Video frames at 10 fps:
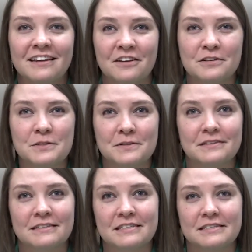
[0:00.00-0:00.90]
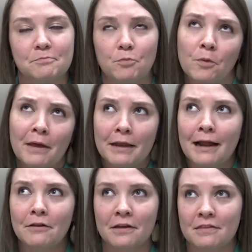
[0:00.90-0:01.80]
You know, so the way that
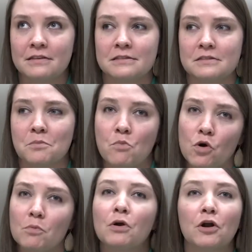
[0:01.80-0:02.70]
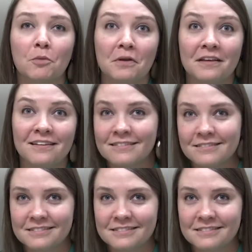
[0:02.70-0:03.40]
I look at this is a more permanent,